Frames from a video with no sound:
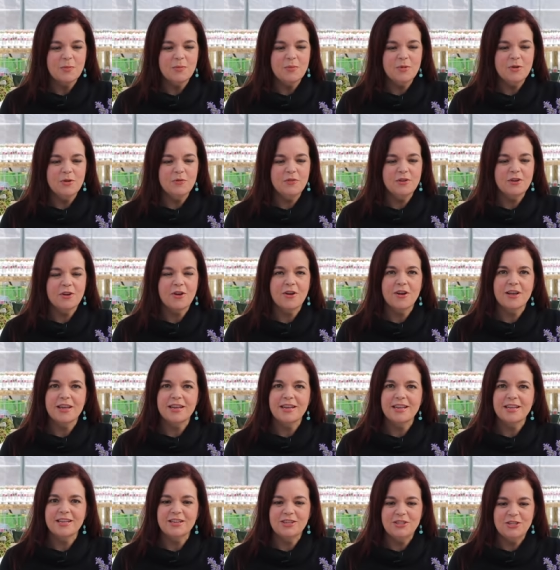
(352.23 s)
moving
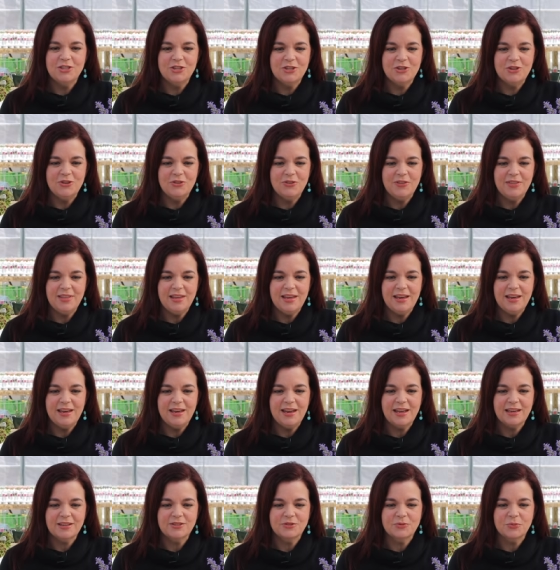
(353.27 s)
on to the
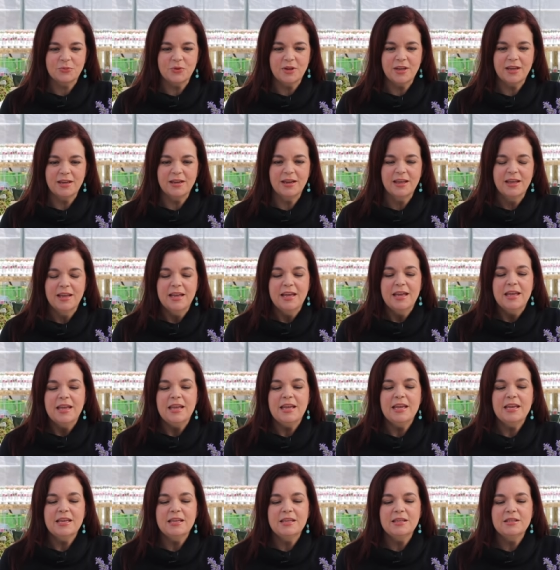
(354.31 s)
next one
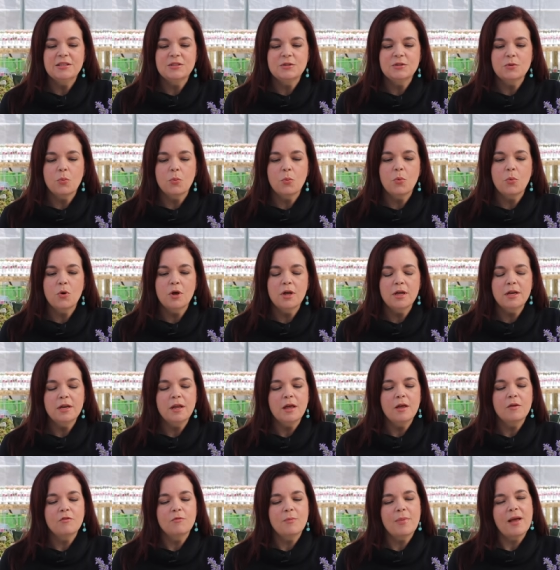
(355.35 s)
is one
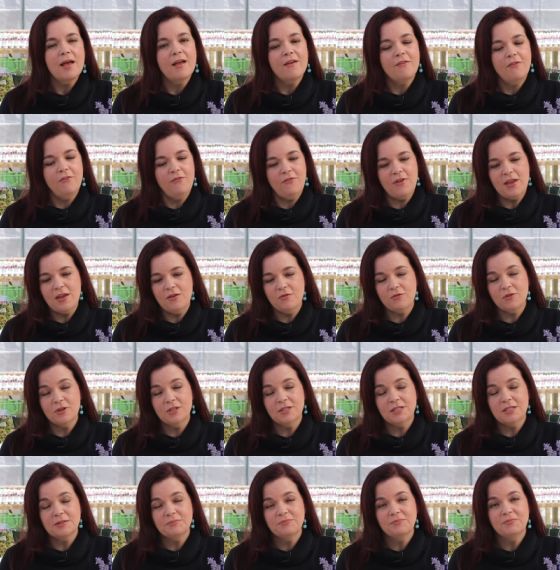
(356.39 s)
of my
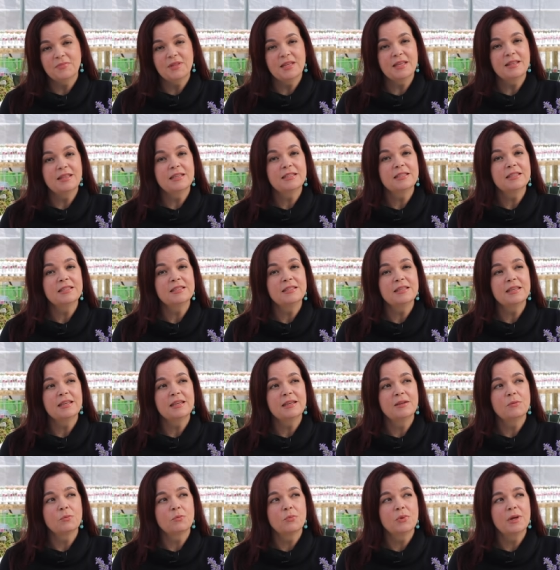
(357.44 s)
favorites. This is,
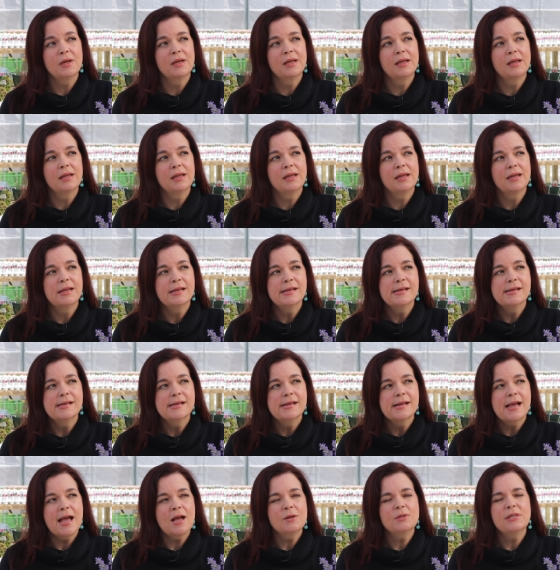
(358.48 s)
it,
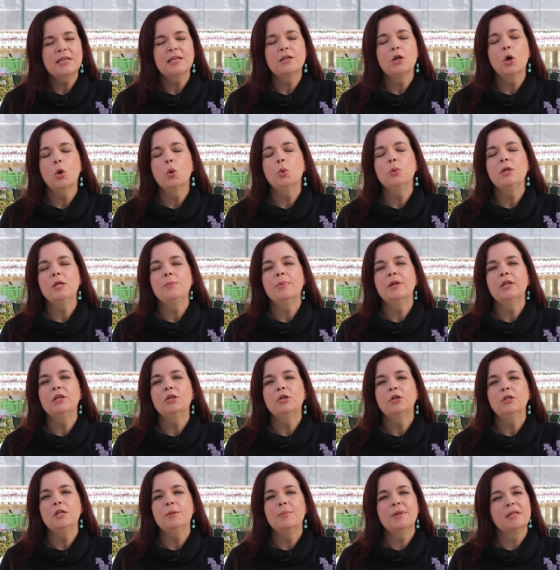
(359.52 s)
I would say an oldie but a
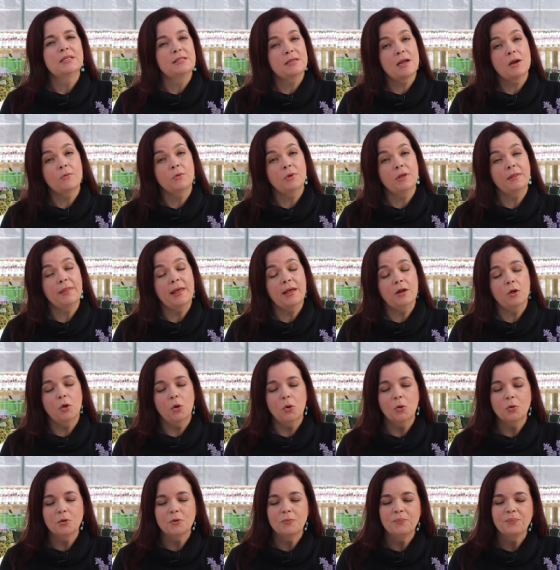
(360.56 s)
goodie, but it's not really that
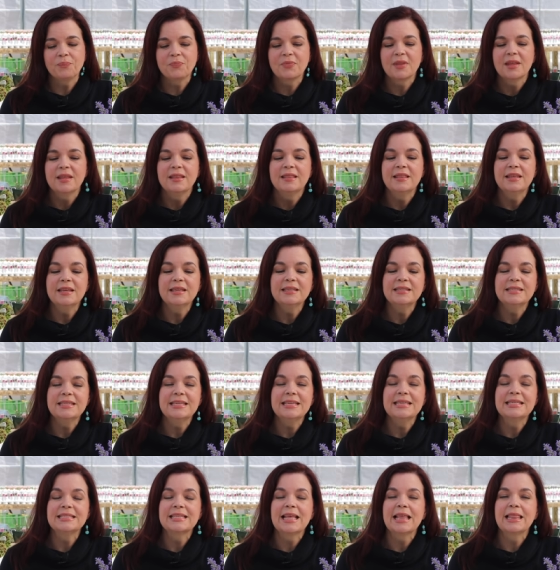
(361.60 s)
old. This
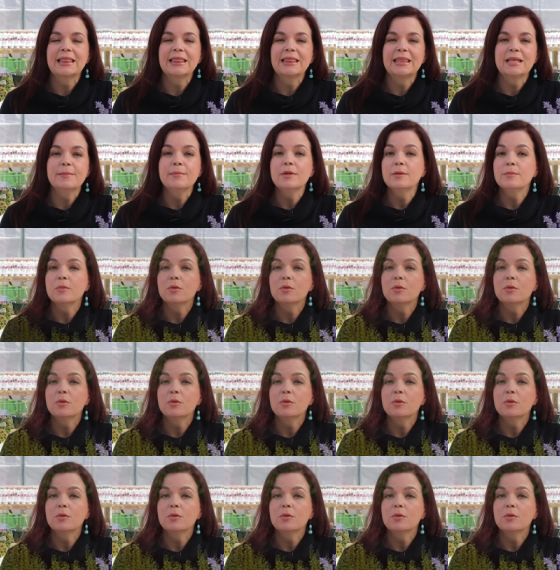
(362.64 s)
is lemon